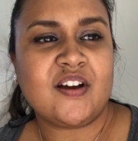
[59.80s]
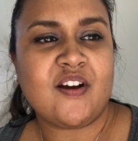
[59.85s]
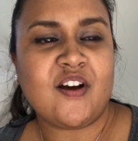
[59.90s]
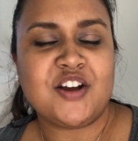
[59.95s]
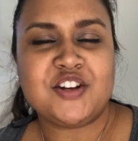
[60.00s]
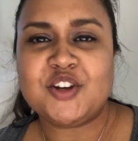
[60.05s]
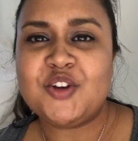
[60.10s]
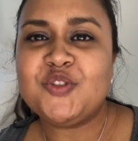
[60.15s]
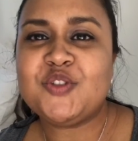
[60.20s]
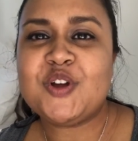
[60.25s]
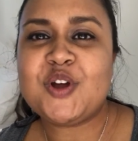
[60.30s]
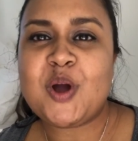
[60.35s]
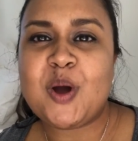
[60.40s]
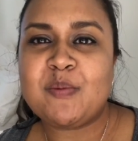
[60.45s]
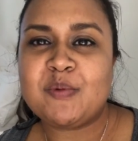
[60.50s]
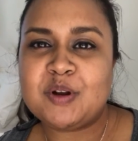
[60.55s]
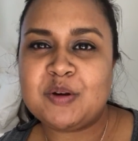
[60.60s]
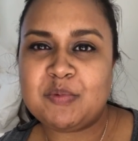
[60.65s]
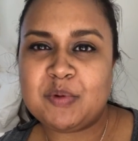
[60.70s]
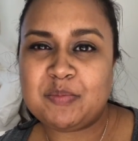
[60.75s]
I don't think
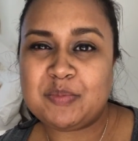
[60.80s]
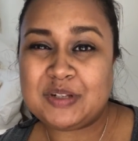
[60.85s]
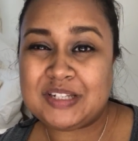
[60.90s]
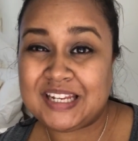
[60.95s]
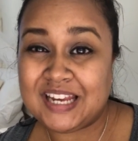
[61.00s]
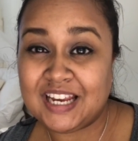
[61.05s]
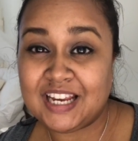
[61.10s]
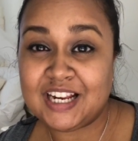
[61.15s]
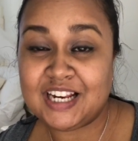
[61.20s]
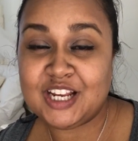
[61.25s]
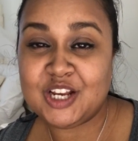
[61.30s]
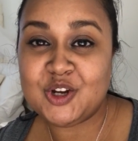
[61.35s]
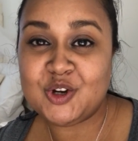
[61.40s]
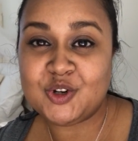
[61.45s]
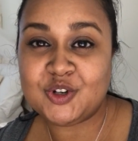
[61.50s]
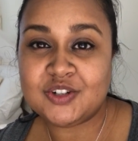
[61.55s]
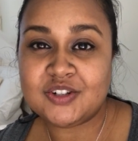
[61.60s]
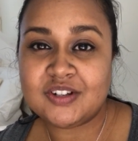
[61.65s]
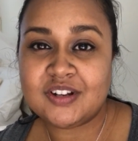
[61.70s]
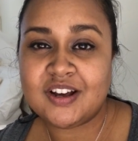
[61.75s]
I'm going to be particularly
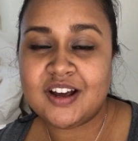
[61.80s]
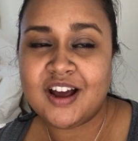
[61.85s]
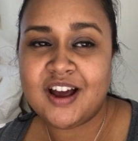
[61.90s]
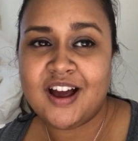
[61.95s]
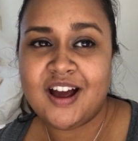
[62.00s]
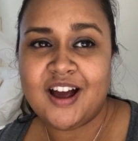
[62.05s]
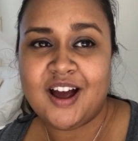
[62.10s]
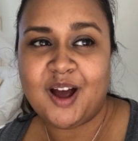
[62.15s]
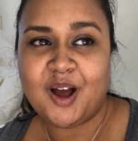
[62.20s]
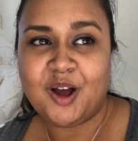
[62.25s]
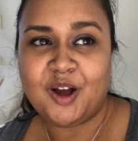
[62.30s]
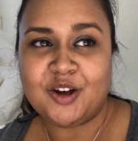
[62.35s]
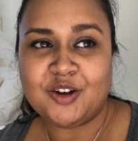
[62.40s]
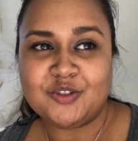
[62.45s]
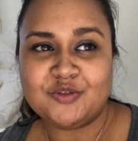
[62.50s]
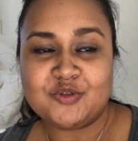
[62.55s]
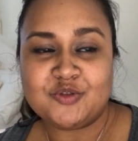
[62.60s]
good at